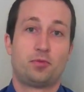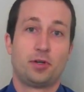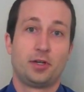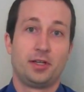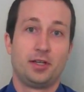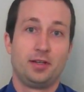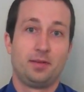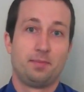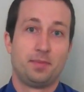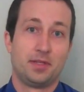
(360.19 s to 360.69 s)

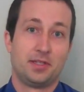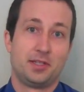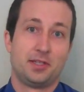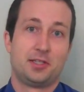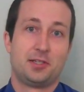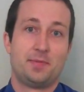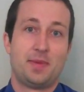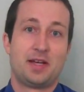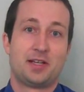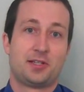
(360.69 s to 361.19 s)
pretty
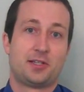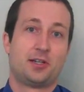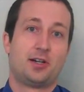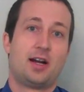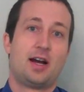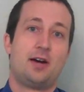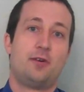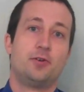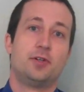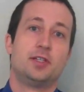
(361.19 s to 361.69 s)
busy
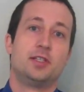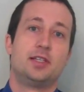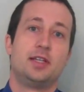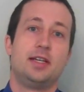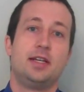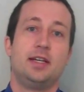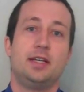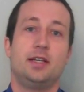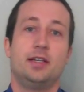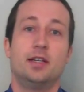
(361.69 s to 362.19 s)
semester. I
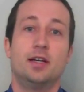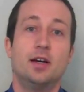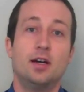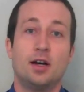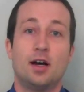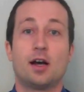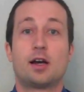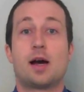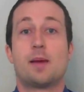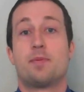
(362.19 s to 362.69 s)
was in
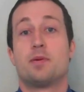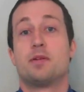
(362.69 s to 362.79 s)
a